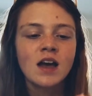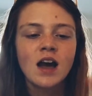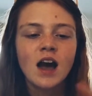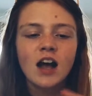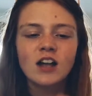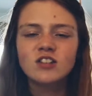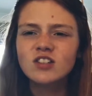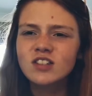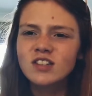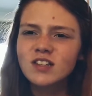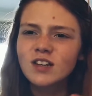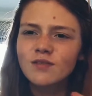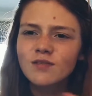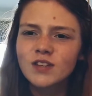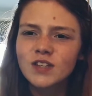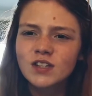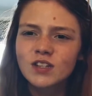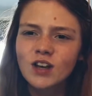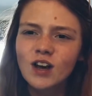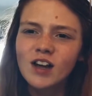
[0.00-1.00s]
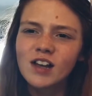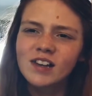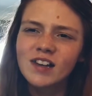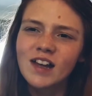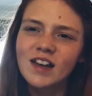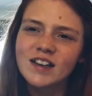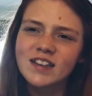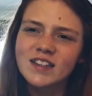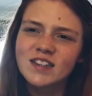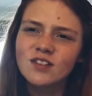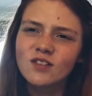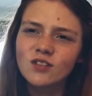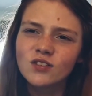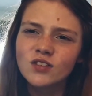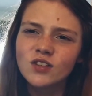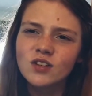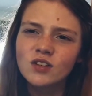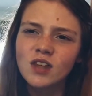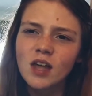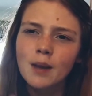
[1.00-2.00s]
I just love this colour. It's not
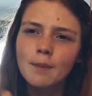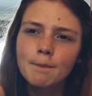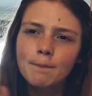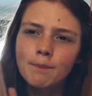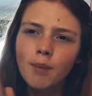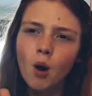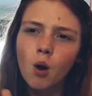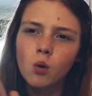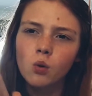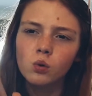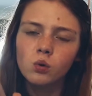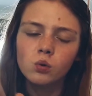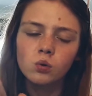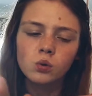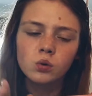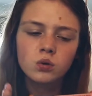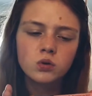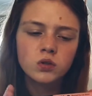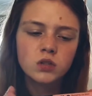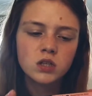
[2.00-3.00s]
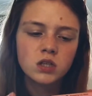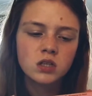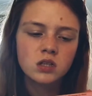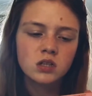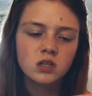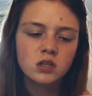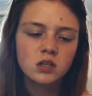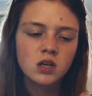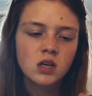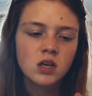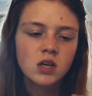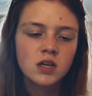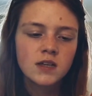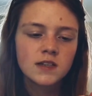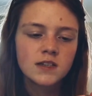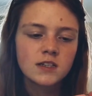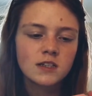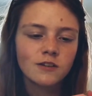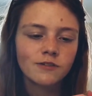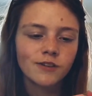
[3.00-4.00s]
too like bold and
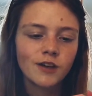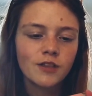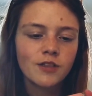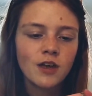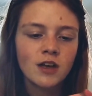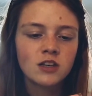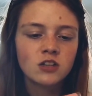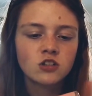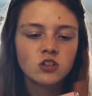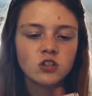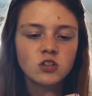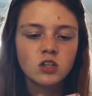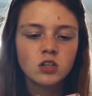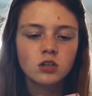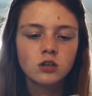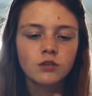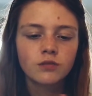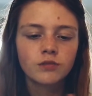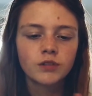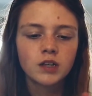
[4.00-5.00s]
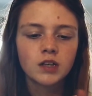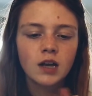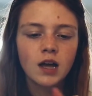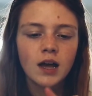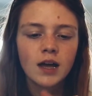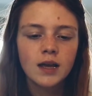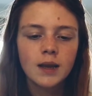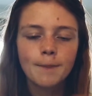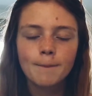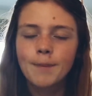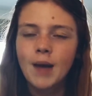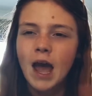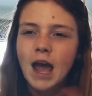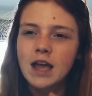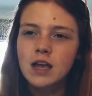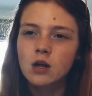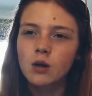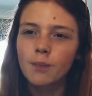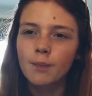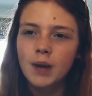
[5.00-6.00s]
stuff like that. It's just a lovely like
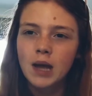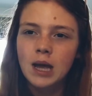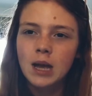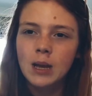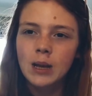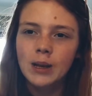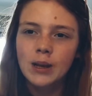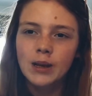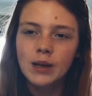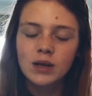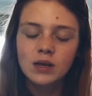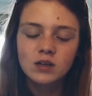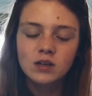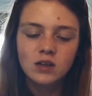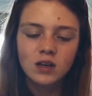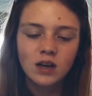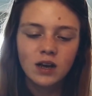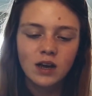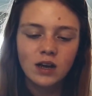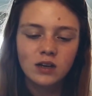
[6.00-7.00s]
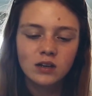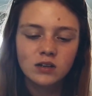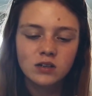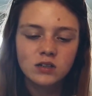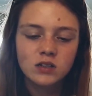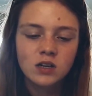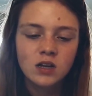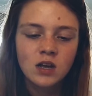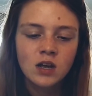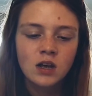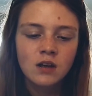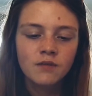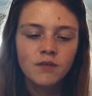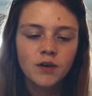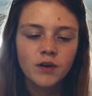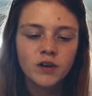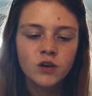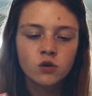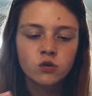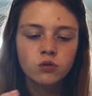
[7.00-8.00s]
pale pink and
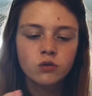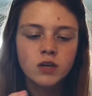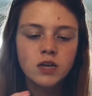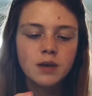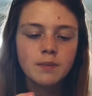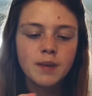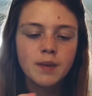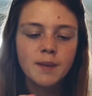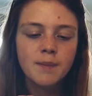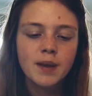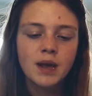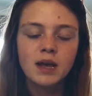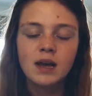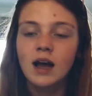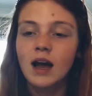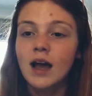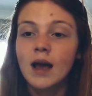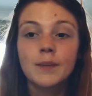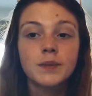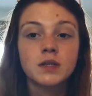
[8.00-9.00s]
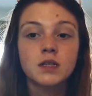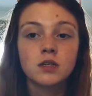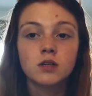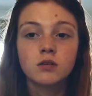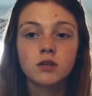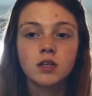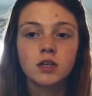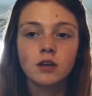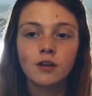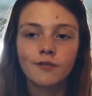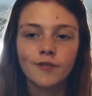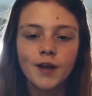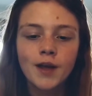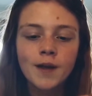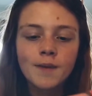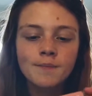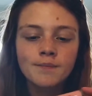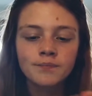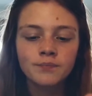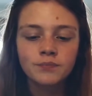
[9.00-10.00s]
very creamy pink. I absolutely love
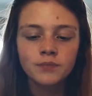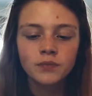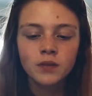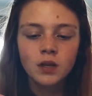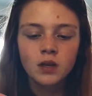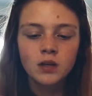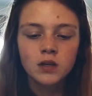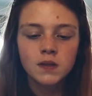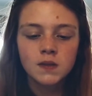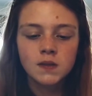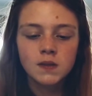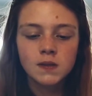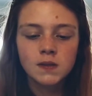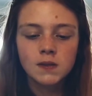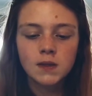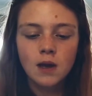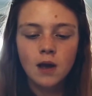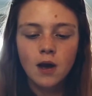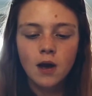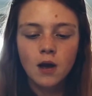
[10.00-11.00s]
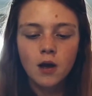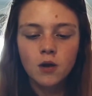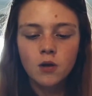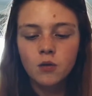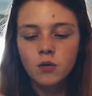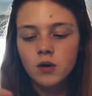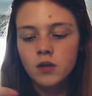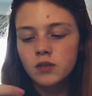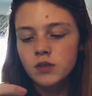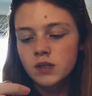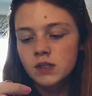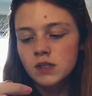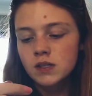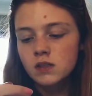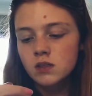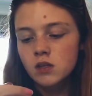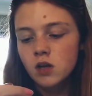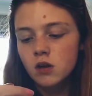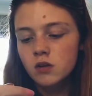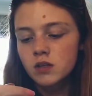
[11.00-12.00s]
it. So this
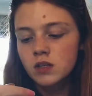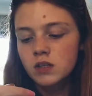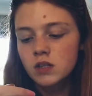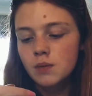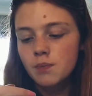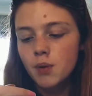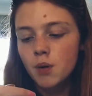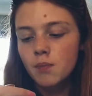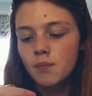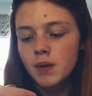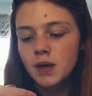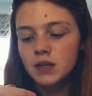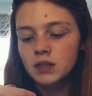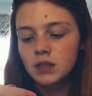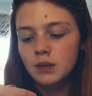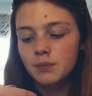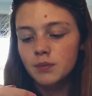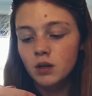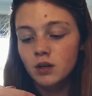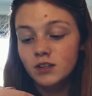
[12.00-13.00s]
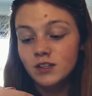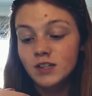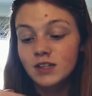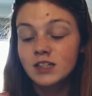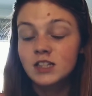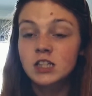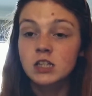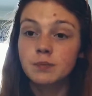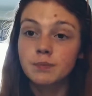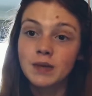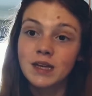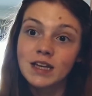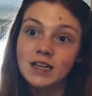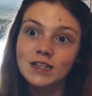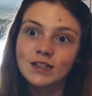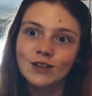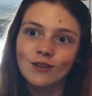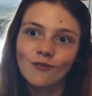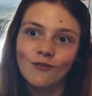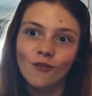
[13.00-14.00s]
is known as the Plumping lip gloss,
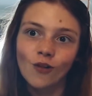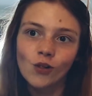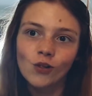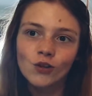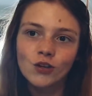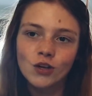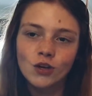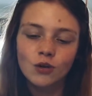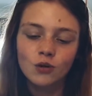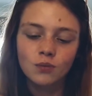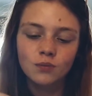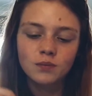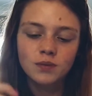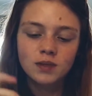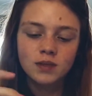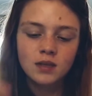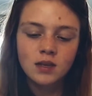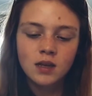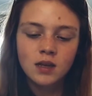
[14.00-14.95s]
speaks volumes.